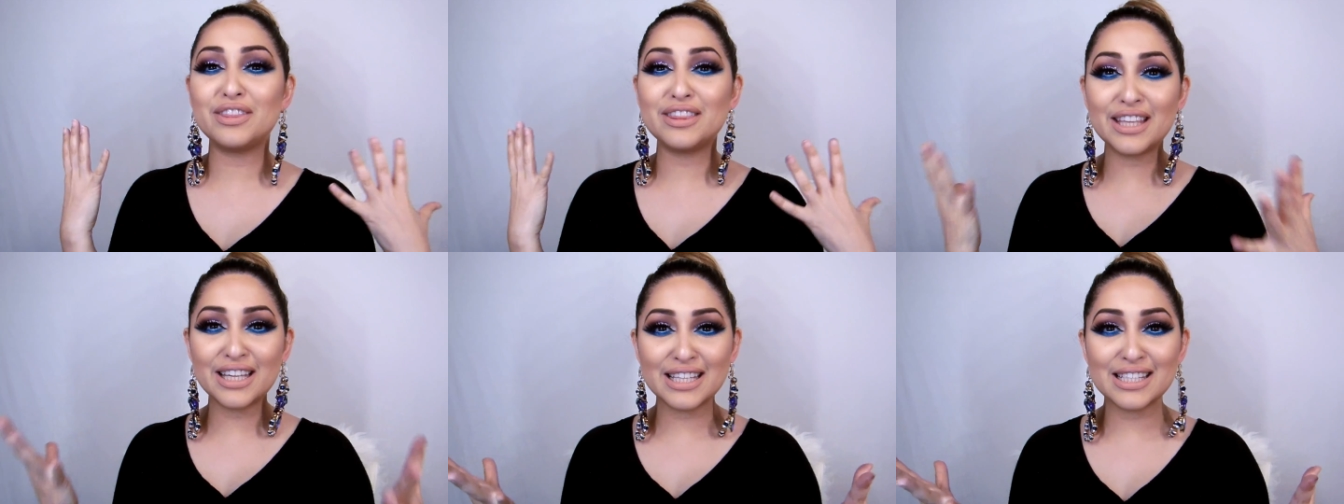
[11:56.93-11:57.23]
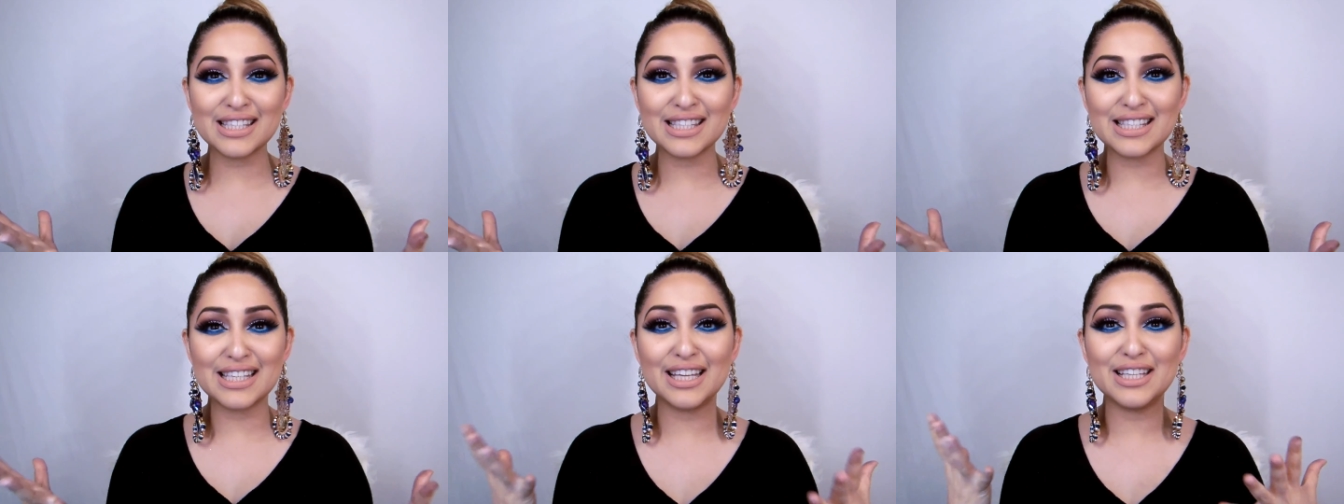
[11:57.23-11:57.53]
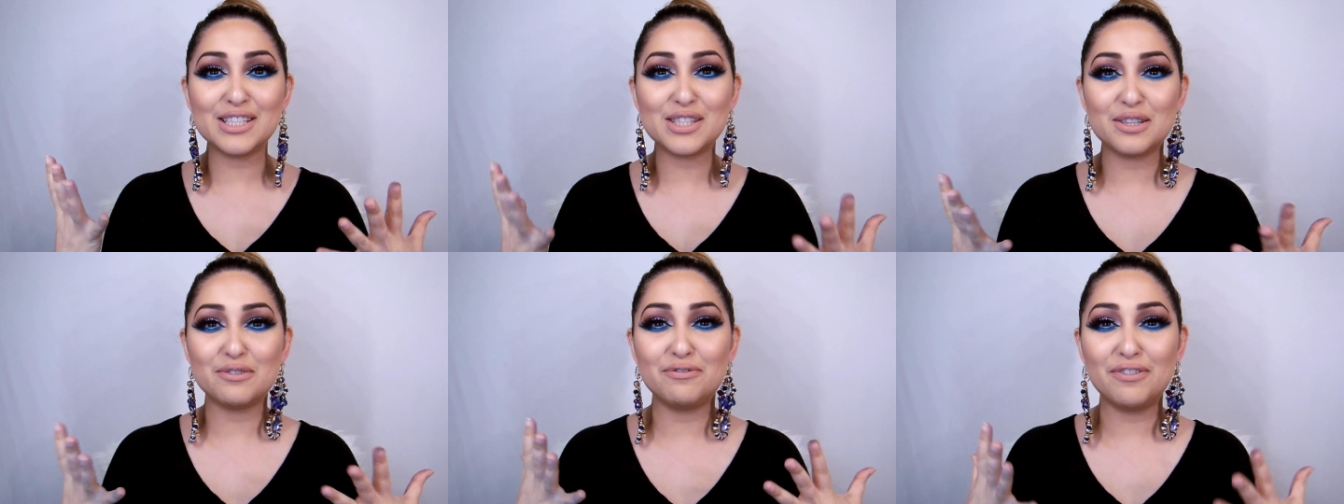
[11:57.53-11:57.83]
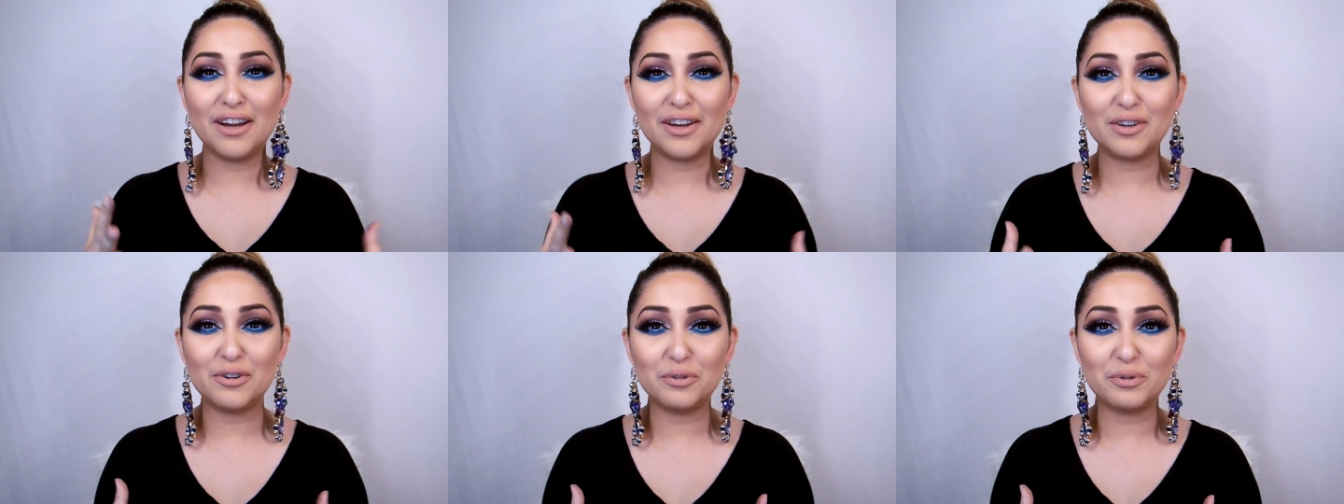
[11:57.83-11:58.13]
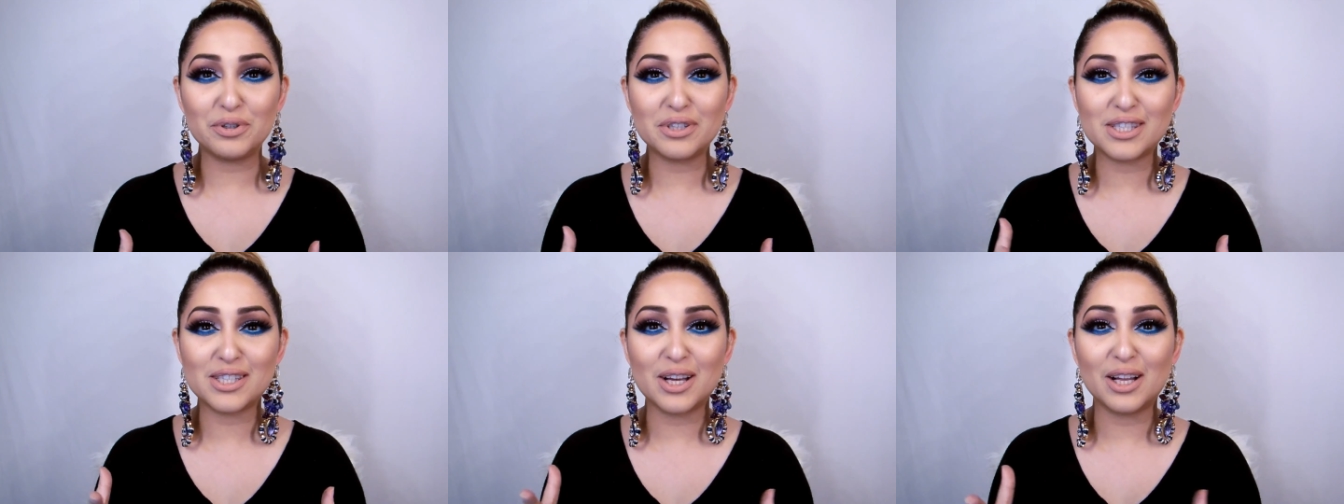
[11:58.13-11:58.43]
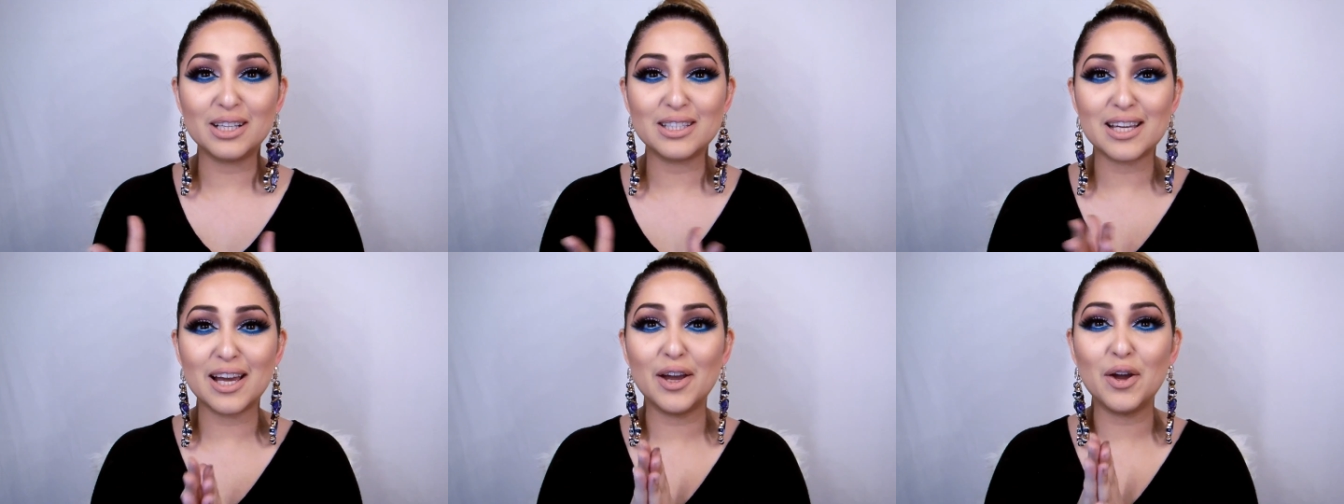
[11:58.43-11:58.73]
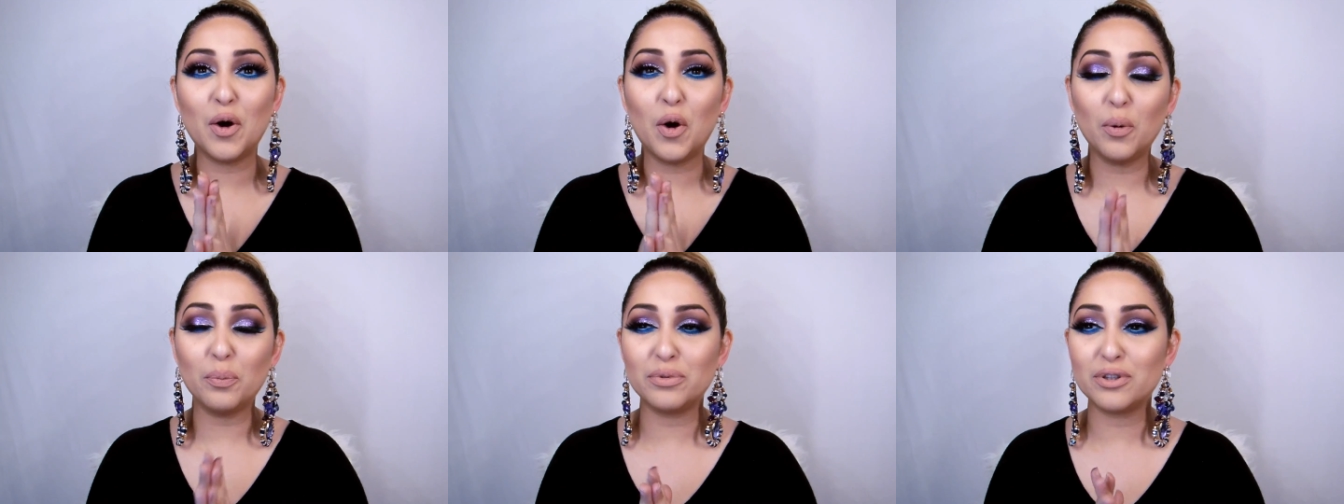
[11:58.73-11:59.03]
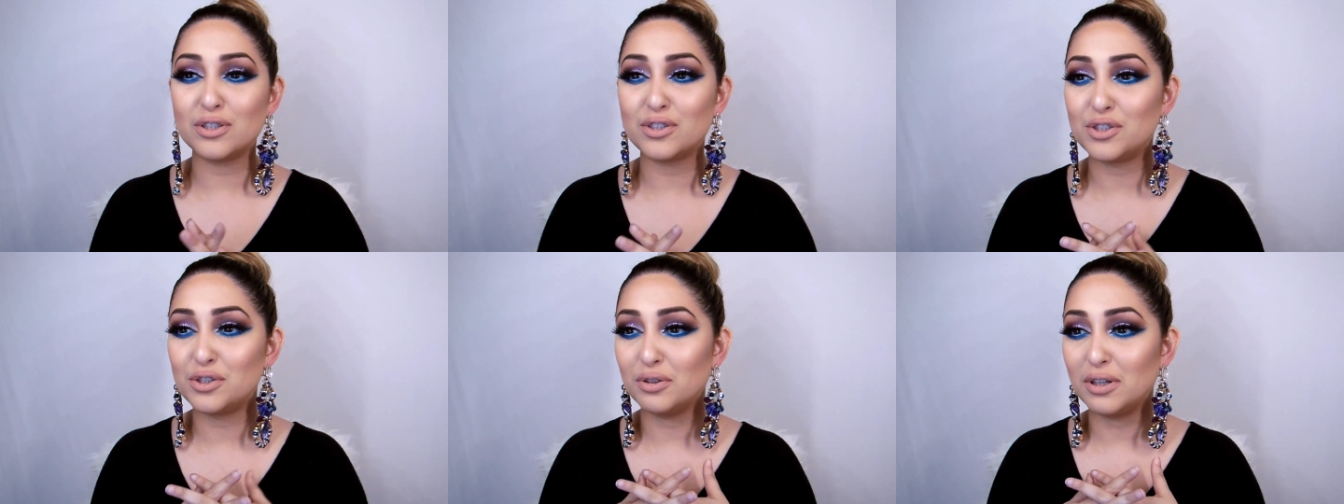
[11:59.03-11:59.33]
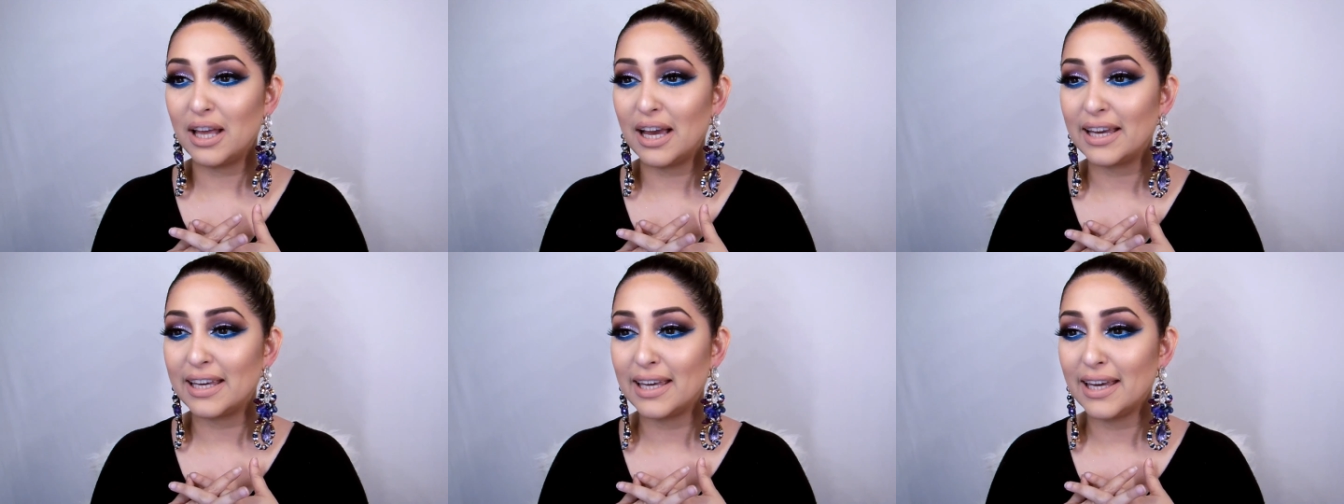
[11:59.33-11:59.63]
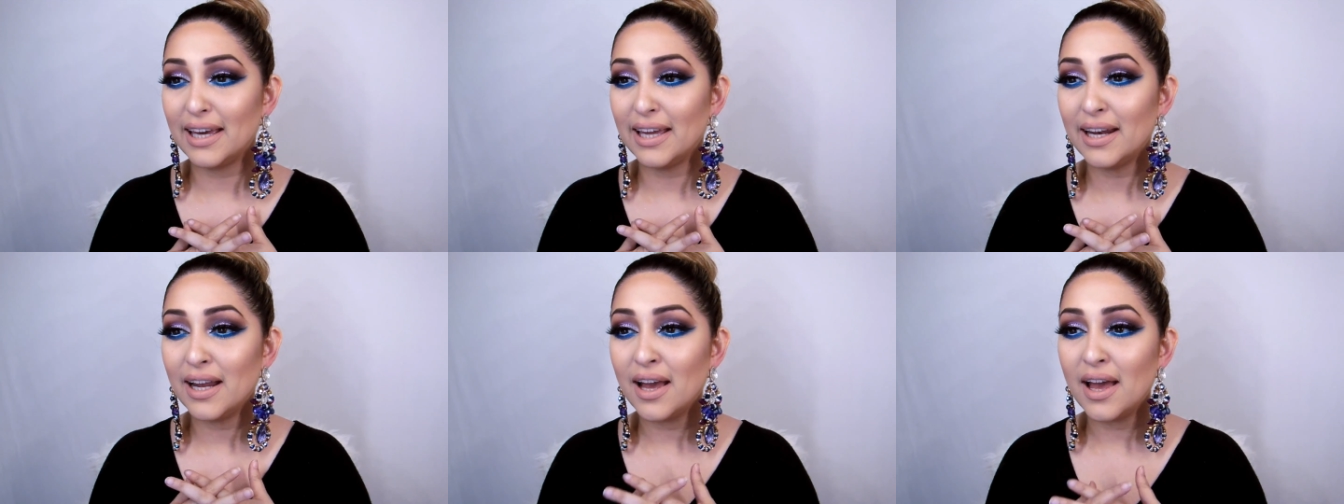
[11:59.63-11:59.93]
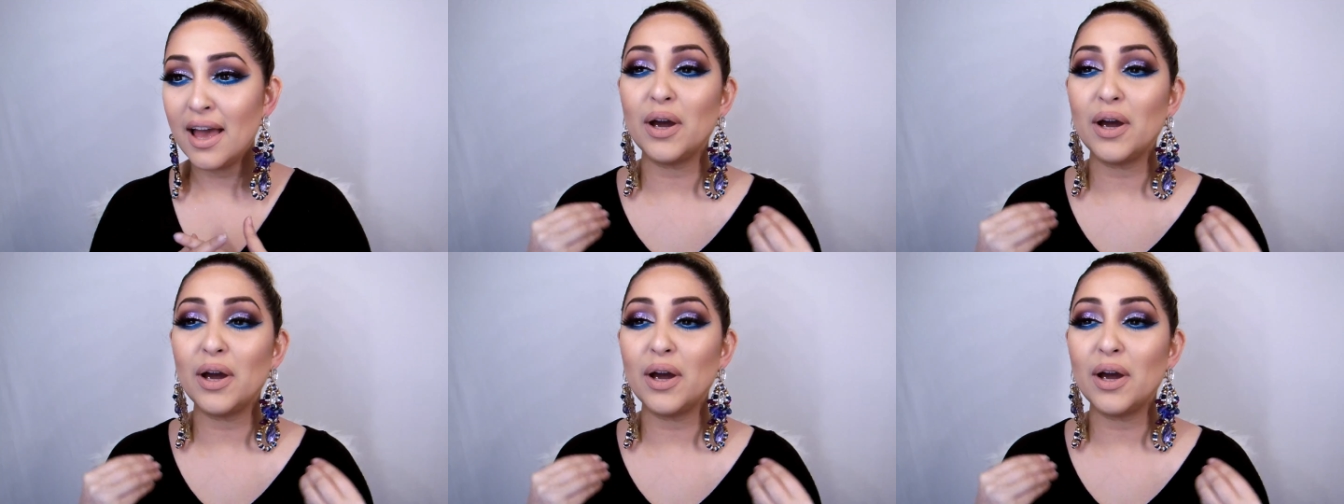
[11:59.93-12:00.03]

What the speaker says: This is the final result. I hope that you like it.